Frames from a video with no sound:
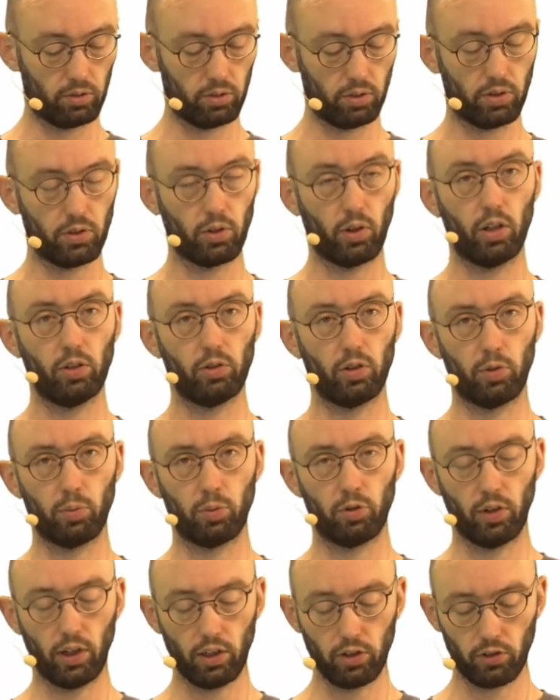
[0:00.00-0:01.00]
soil
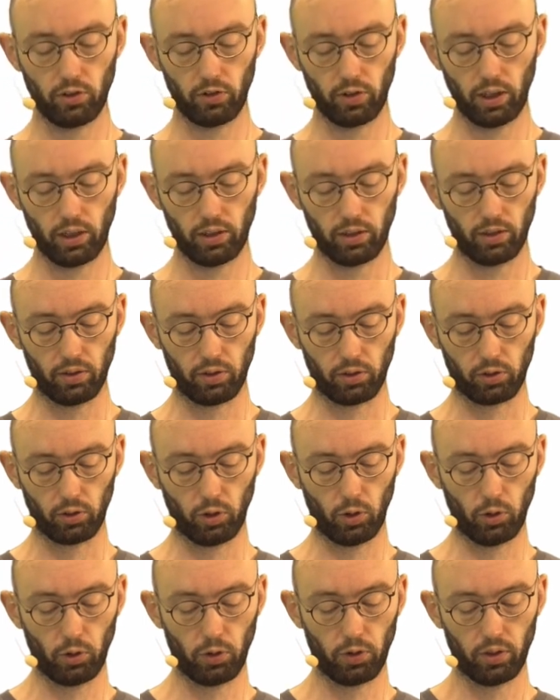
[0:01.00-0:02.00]
respiration rate in the
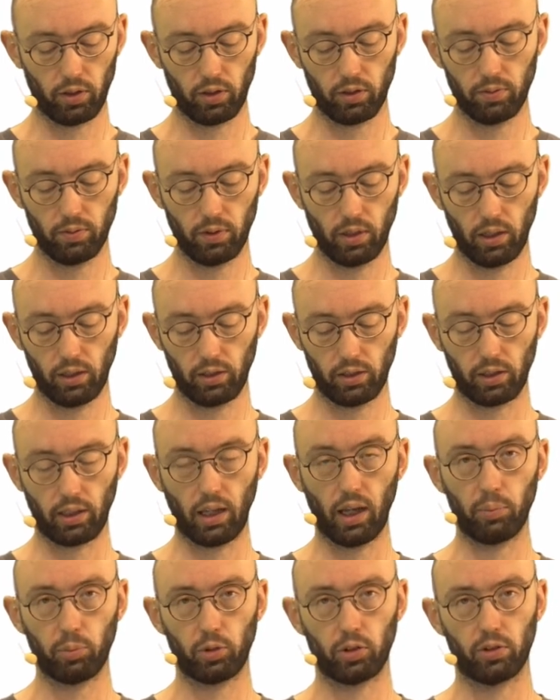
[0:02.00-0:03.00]
growth and the
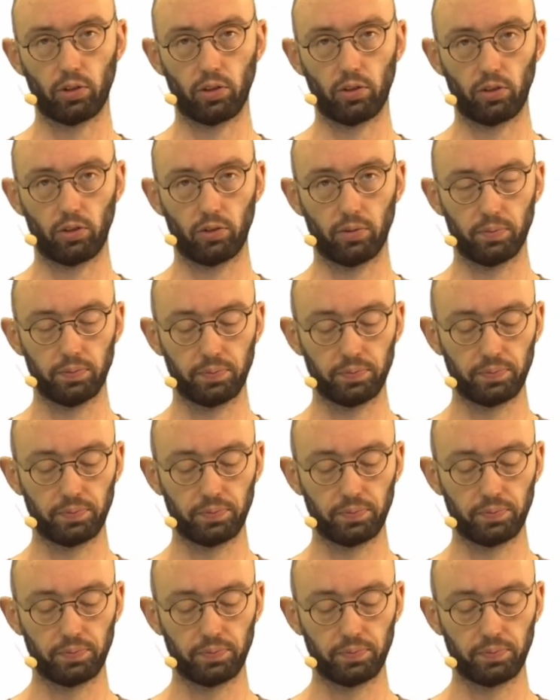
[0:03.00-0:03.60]
gap condition.